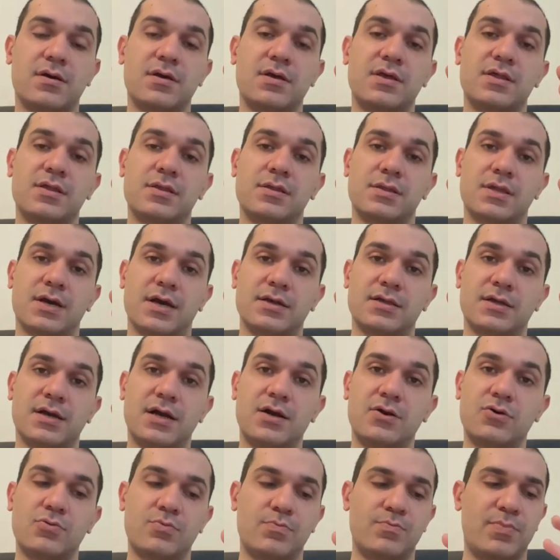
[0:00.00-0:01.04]
inside
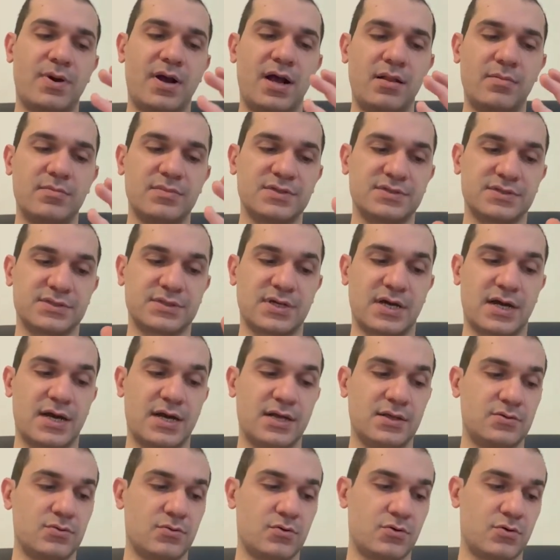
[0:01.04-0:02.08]
our palmar
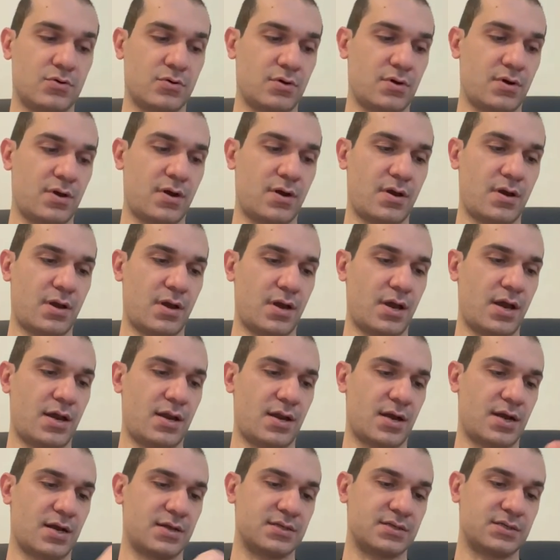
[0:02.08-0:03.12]
side or
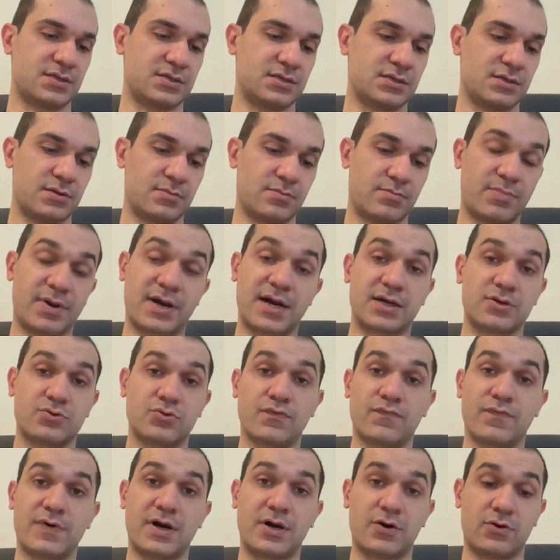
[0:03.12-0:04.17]
any other part
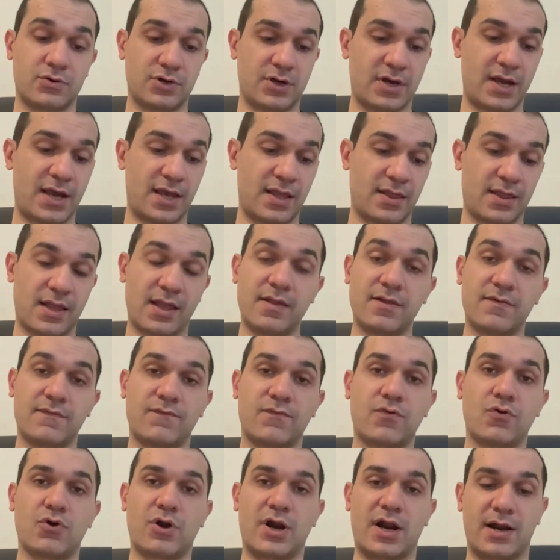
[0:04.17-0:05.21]
of our hand and
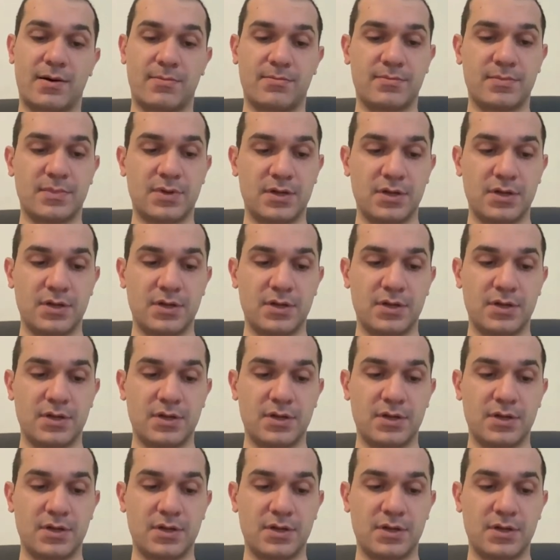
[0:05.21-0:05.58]
forearm,